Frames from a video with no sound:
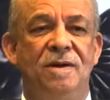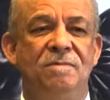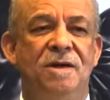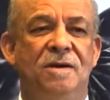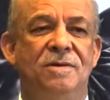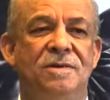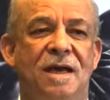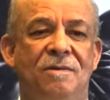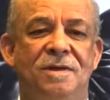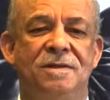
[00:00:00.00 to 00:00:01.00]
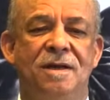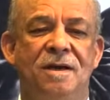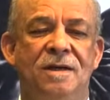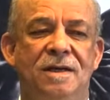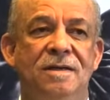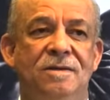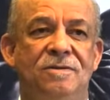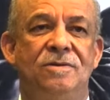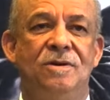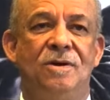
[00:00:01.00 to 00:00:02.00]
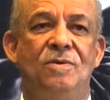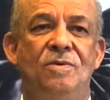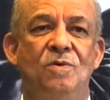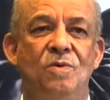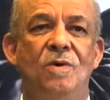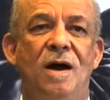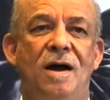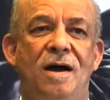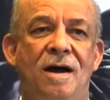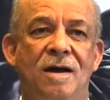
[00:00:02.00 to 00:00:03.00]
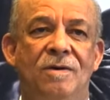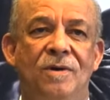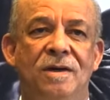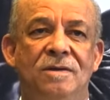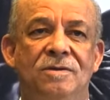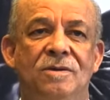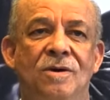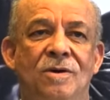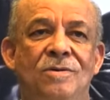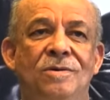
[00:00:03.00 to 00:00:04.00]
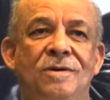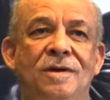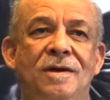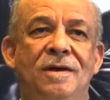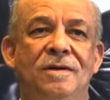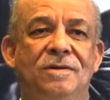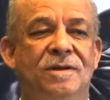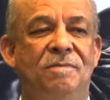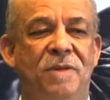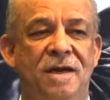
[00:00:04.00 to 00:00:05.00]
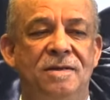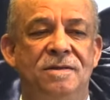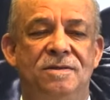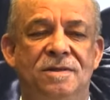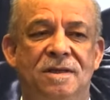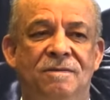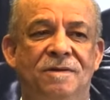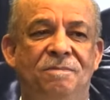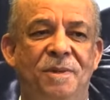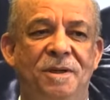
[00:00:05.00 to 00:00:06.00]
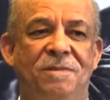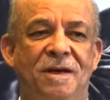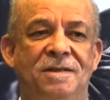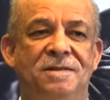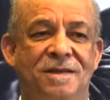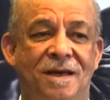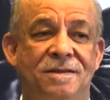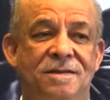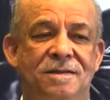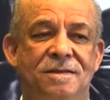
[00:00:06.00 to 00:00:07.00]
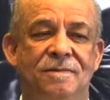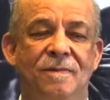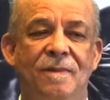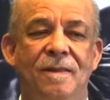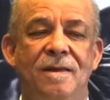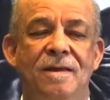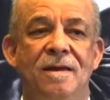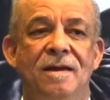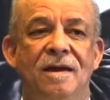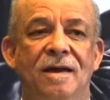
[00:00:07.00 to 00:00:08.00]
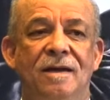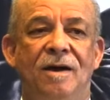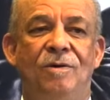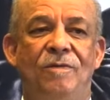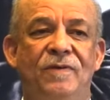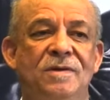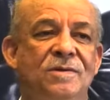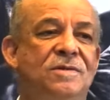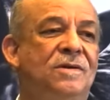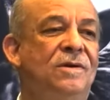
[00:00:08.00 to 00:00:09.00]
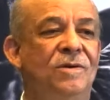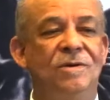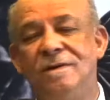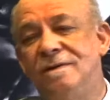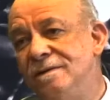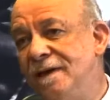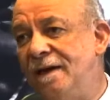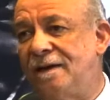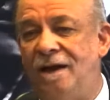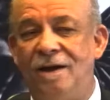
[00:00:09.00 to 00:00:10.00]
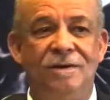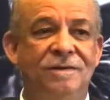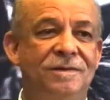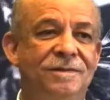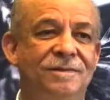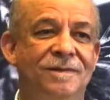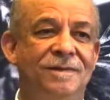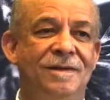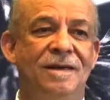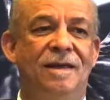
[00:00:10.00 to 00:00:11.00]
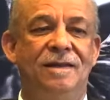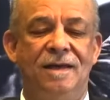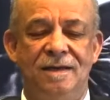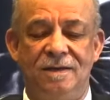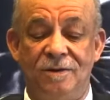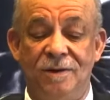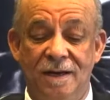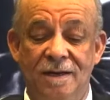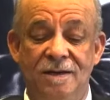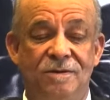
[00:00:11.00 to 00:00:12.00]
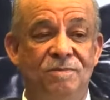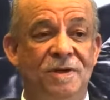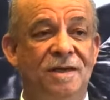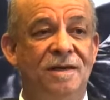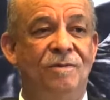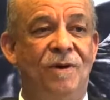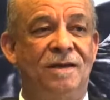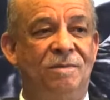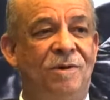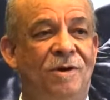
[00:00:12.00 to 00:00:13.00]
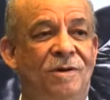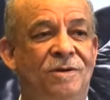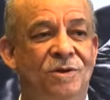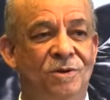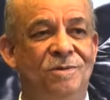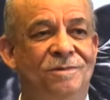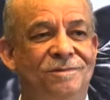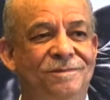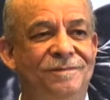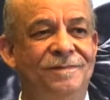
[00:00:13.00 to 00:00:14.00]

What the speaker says: purely because I was now keen to know who are going to go to the bench to serve the people as judges. And I often used to look around, and then it occurred to me, what about you?